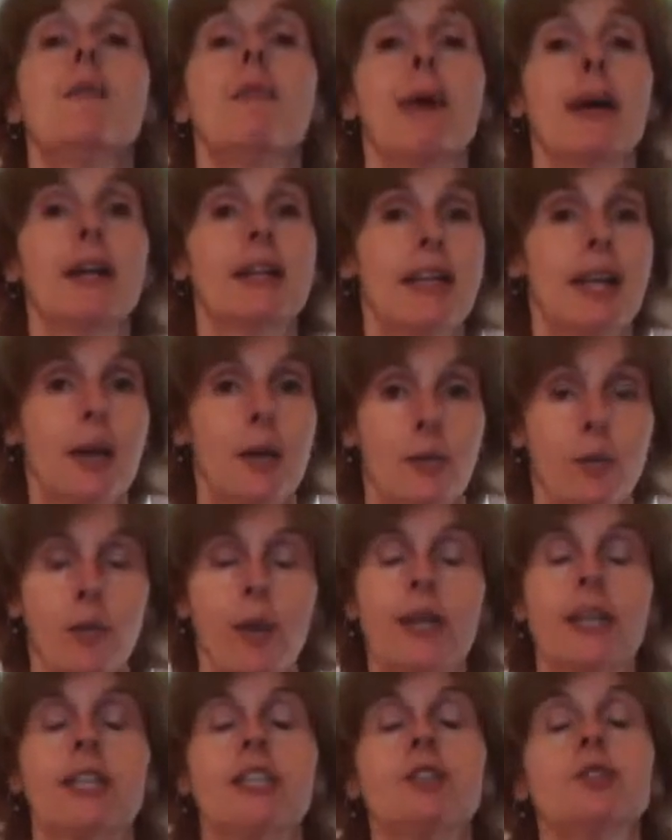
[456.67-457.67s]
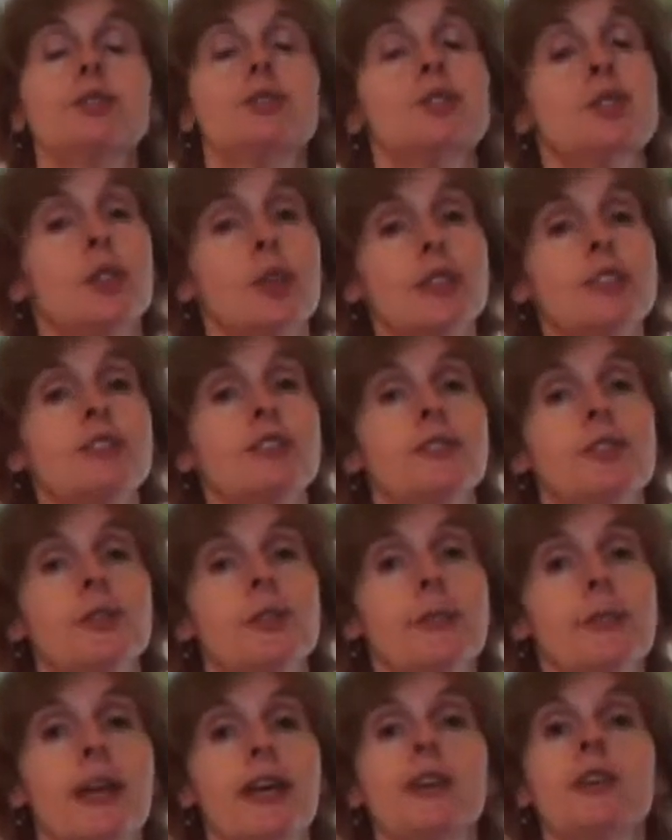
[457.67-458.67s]
But when you start to
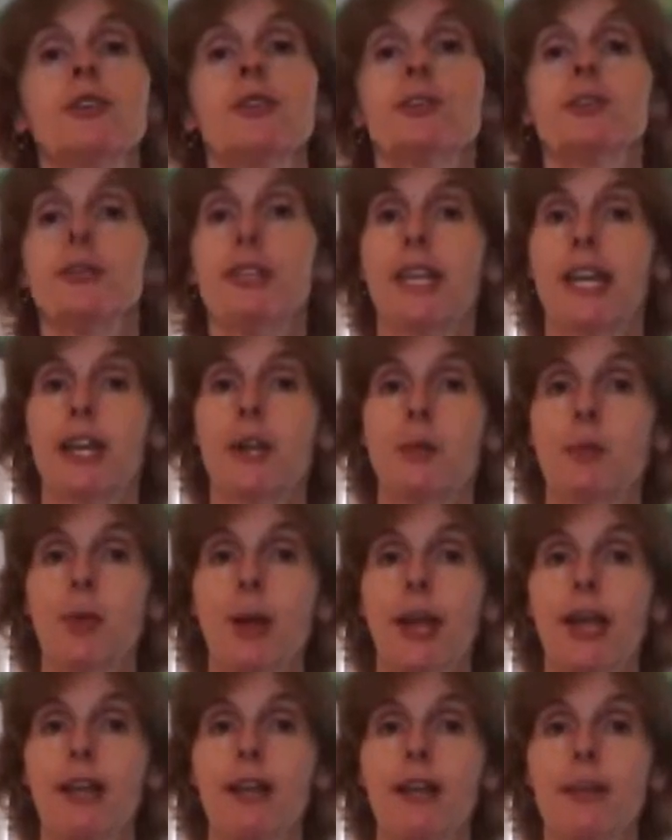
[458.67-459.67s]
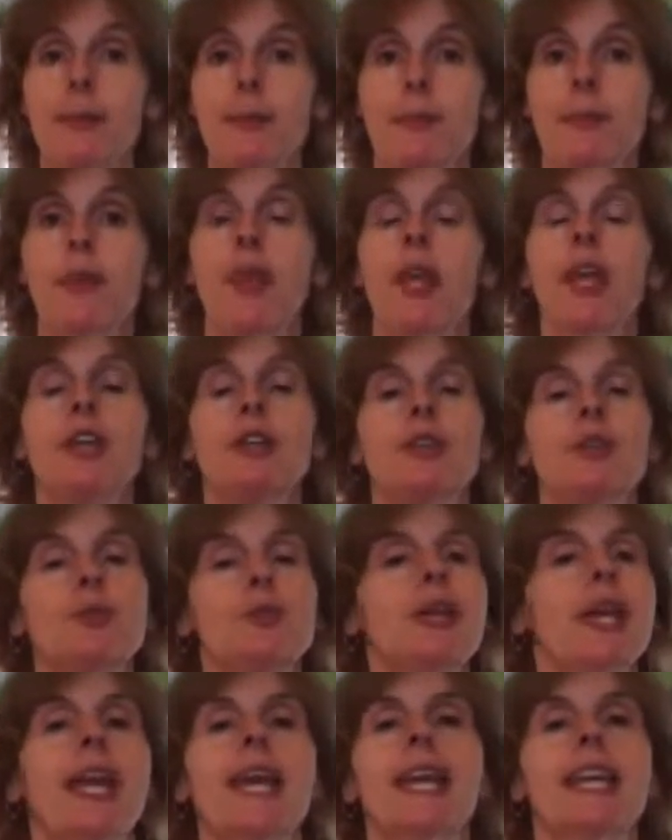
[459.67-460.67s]
feel better, you take a break.
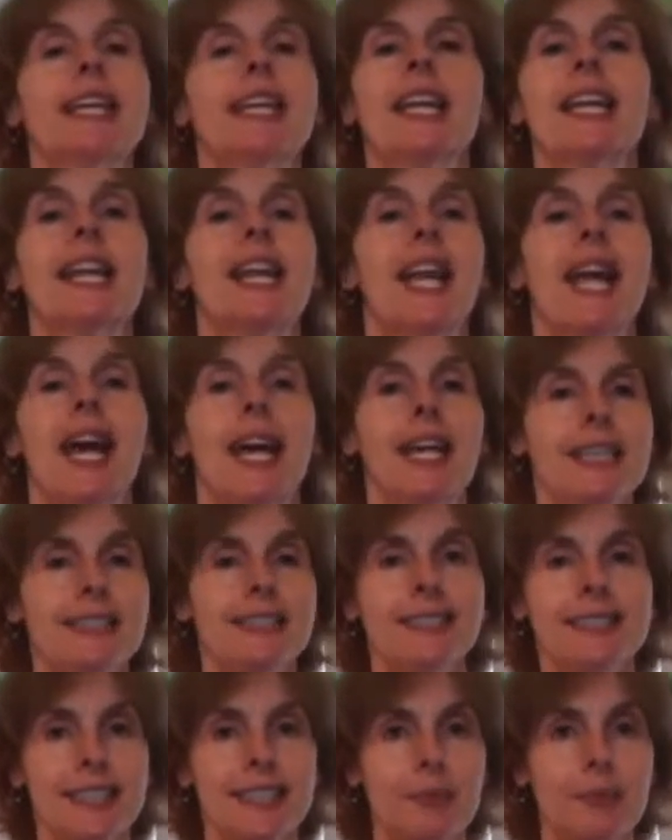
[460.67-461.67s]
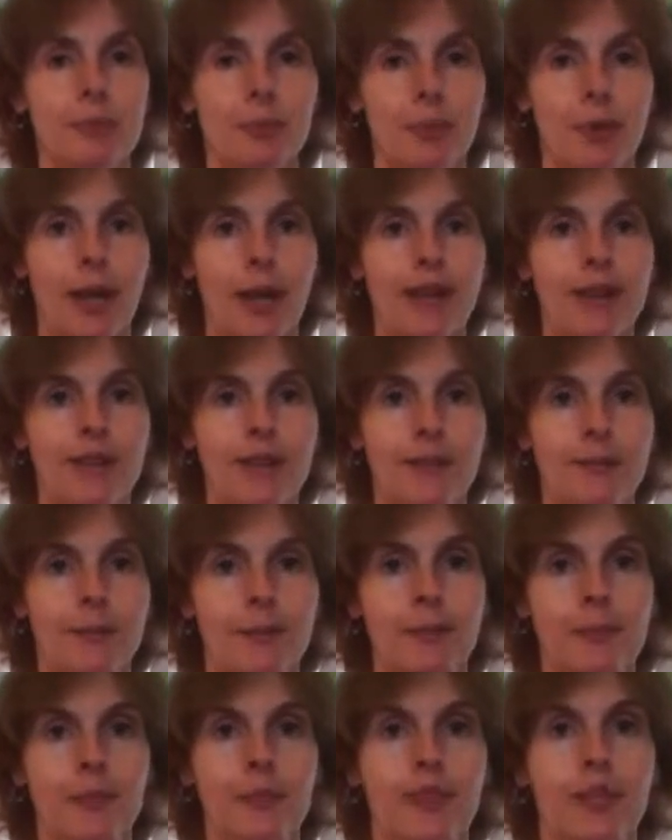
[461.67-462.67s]
You take in a nice deep breath.
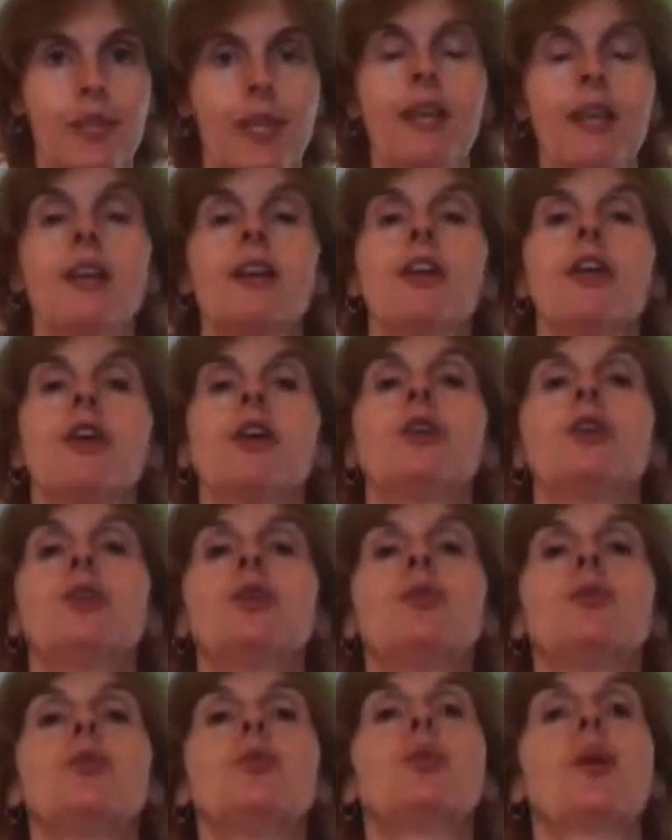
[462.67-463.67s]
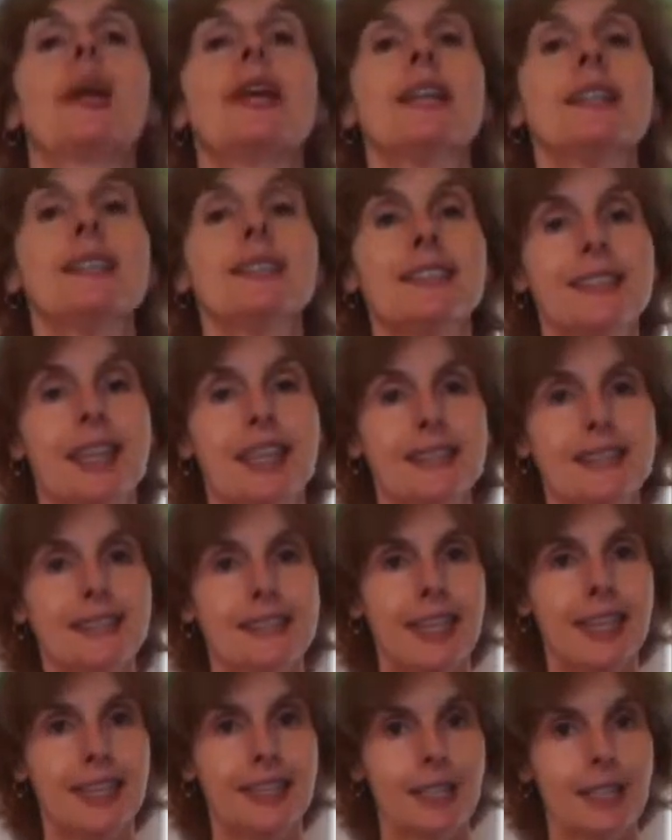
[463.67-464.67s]
You
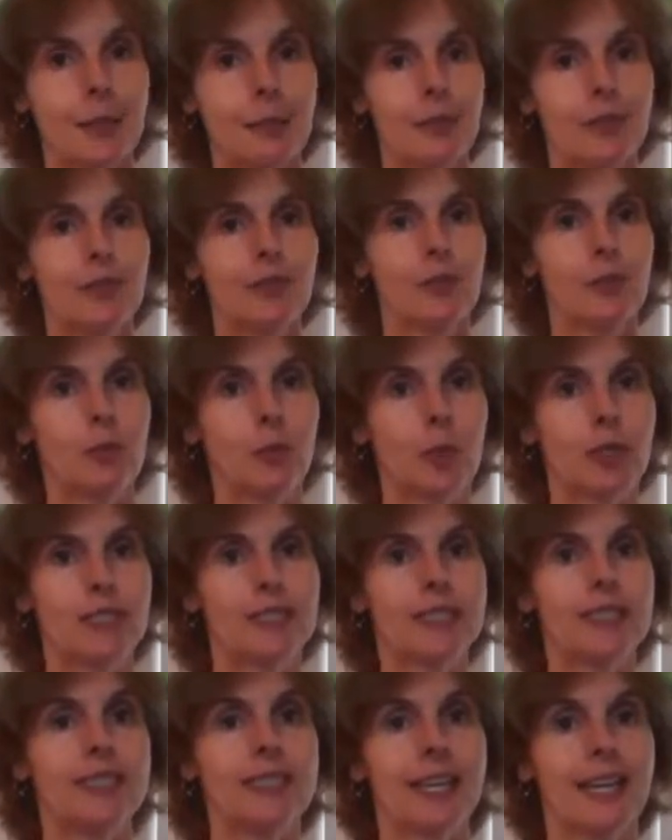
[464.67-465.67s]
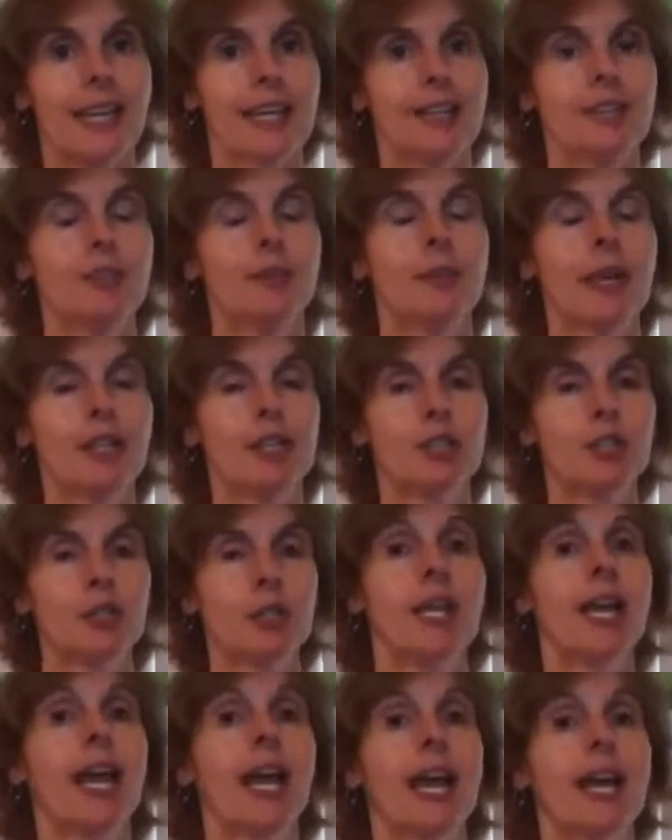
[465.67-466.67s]
reassess that number from 1 to 10 to make
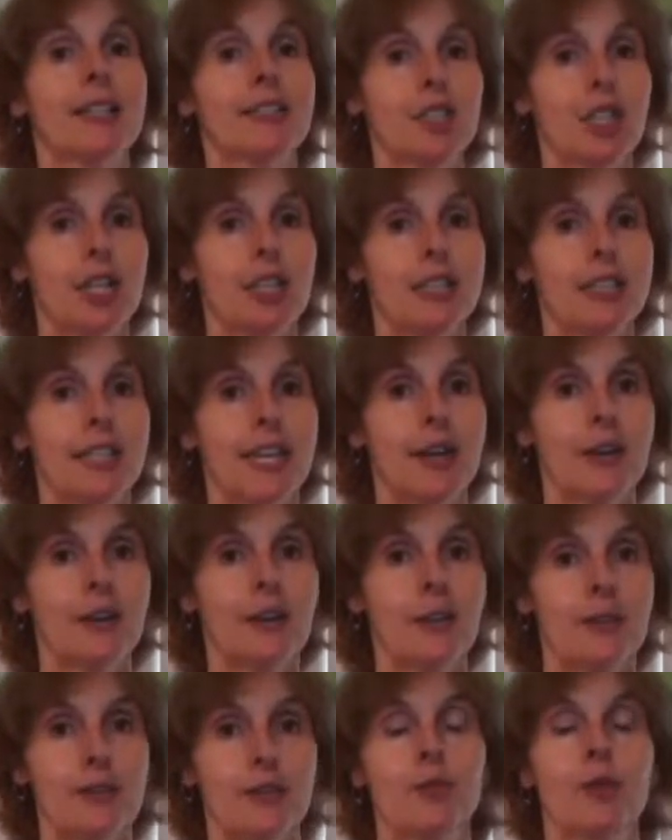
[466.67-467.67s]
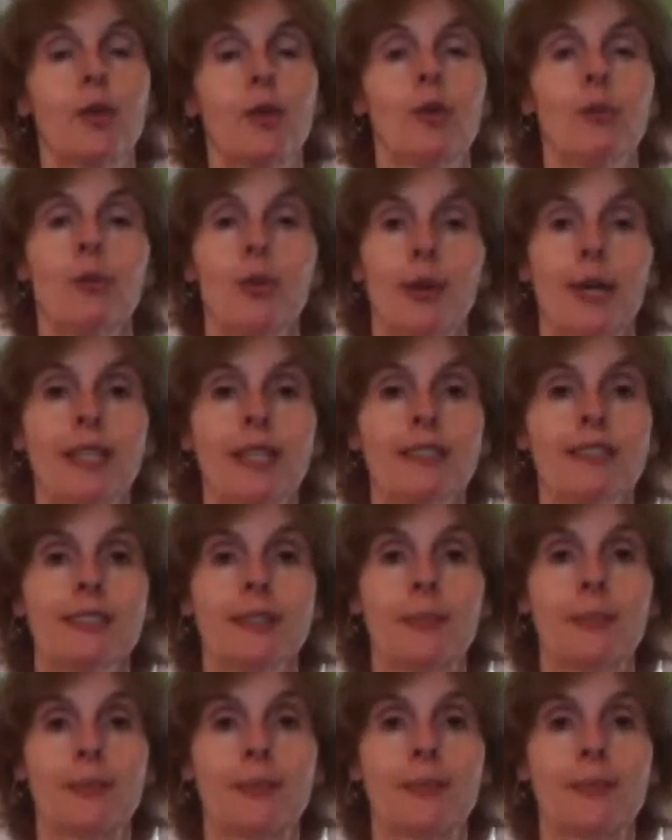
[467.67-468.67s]
sure it has gone down a few more
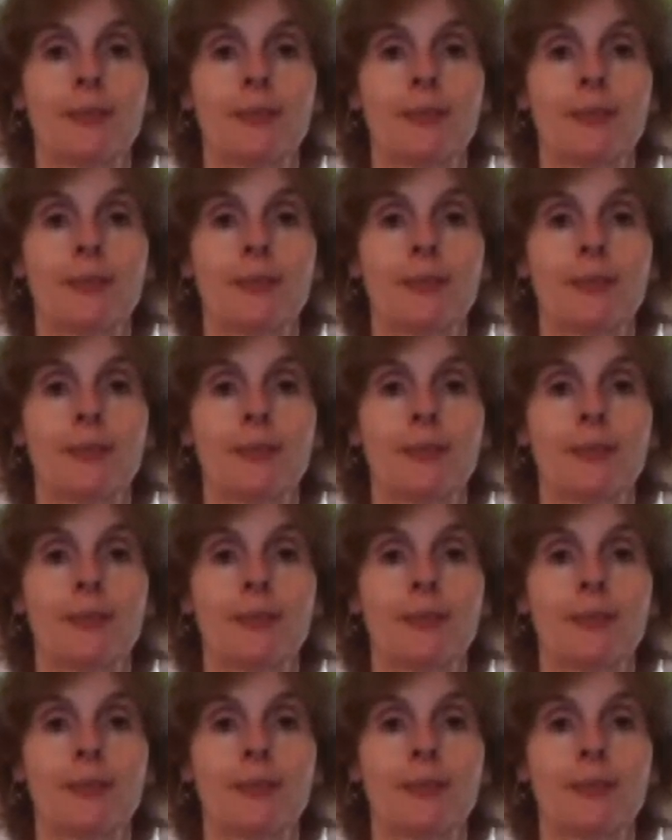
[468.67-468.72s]
points.